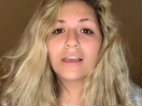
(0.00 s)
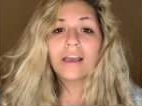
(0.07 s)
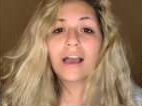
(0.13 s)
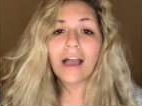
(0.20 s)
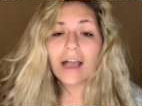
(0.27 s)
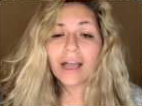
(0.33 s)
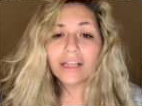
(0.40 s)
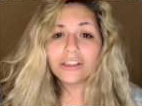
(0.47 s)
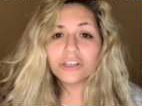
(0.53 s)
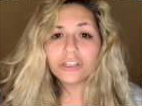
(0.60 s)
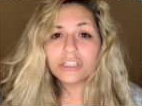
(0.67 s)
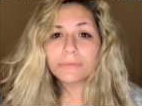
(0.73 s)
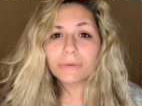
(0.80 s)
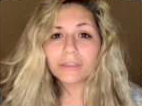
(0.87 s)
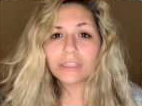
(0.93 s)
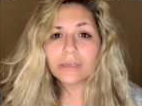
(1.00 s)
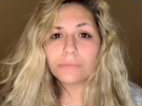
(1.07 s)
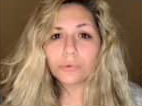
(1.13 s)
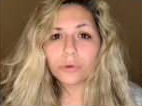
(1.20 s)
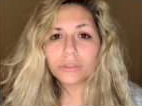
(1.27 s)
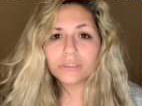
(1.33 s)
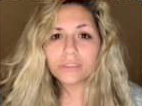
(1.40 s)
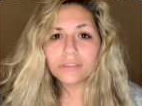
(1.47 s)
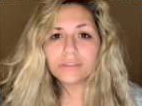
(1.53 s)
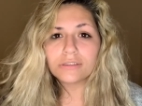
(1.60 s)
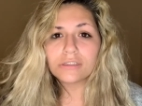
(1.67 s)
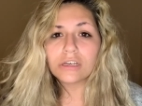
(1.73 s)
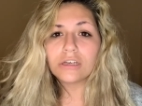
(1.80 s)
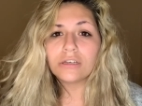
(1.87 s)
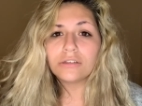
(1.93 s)
I learned about the importance
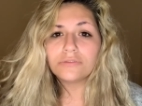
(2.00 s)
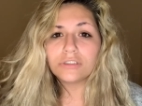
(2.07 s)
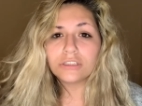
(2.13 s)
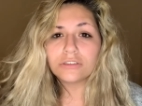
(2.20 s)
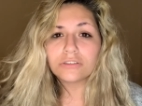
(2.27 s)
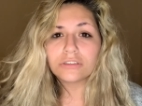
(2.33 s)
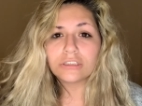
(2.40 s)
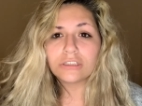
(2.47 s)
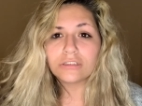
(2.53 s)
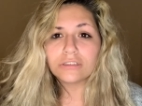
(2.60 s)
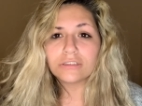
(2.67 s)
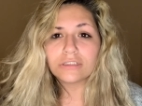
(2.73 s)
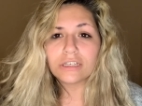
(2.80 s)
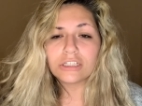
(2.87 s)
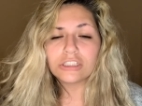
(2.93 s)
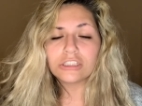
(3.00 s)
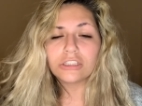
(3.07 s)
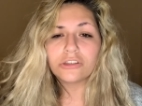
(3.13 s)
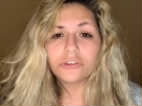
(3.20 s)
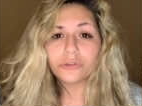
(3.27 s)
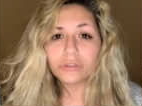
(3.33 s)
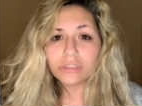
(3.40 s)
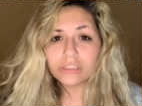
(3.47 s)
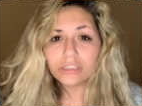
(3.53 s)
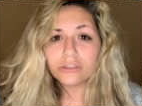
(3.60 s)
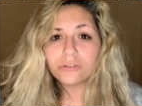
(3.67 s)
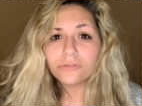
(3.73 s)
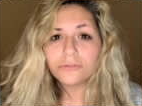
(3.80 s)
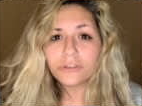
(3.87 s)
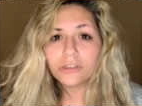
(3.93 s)
of dental sterilization through the dental
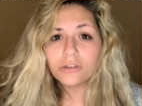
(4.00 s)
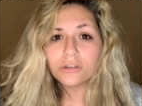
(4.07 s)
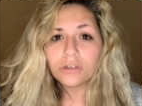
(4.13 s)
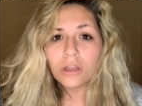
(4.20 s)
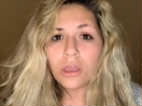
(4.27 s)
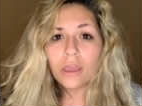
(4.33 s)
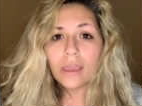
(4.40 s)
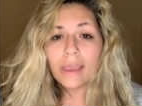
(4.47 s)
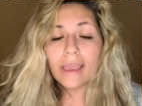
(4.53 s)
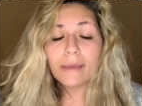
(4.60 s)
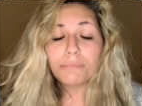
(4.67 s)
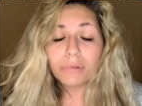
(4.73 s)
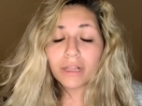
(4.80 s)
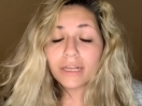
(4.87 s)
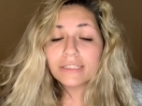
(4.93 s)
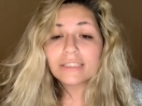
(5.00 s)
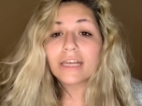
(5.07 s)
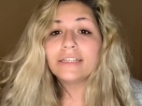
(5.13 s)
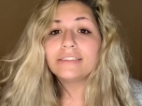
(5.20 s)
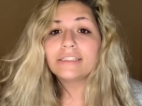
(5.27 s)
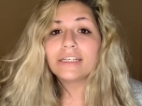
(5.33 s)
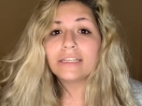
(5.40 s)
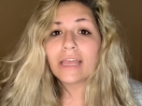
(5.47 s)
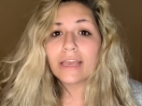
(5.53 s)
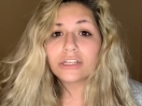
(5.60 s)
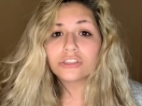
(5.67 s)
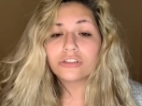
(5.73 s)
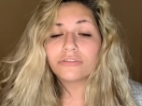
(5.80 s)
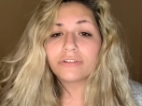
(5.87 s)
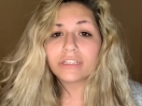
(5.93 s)
field, plus I did
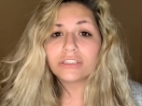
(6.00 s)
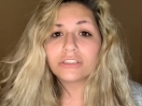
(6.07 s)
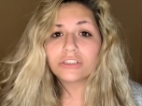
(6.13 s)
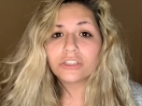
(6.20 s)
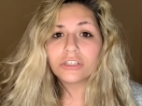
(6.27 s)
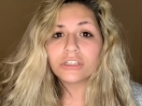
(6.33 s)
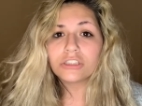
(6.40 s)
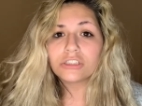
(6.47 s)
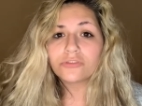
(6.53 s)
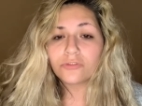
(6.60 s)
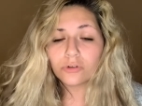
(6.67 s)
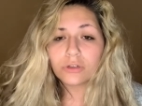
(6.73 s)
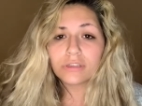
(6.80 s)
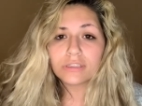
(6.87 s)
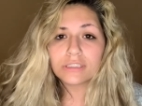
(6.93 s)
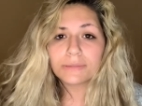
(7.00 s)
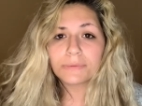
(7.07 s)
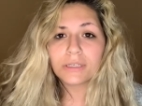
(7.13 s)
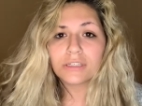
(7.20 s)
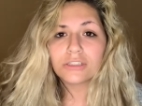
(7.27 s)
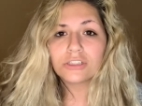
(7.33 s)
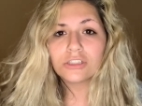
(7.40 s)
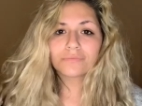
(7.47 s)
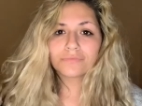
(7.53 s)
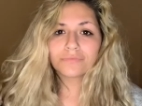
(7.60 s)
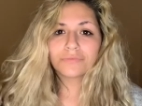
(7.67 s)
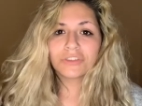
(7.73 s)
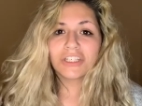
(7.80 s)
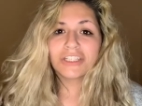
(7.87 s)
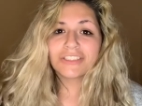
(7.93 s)
extra research for the speech.
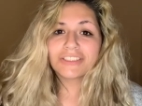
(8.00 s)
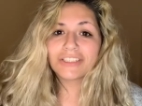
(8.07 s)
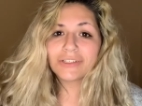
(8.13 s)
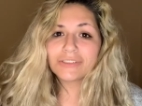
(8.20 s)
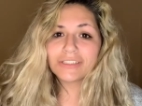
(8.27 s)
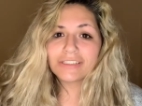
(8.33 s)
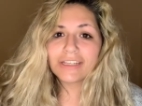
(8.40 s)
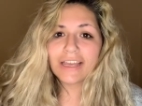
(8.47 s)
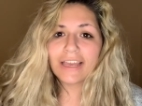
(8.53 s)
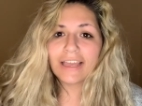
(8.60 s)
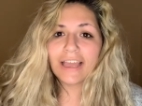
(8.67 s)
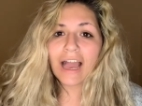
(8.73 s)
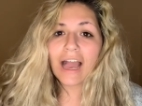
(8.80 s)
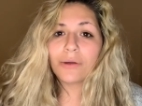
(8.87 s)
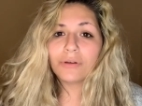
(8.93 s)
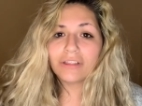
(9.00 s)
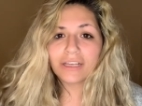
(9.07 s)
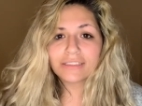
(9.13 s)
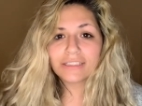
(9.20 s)
So today I would like to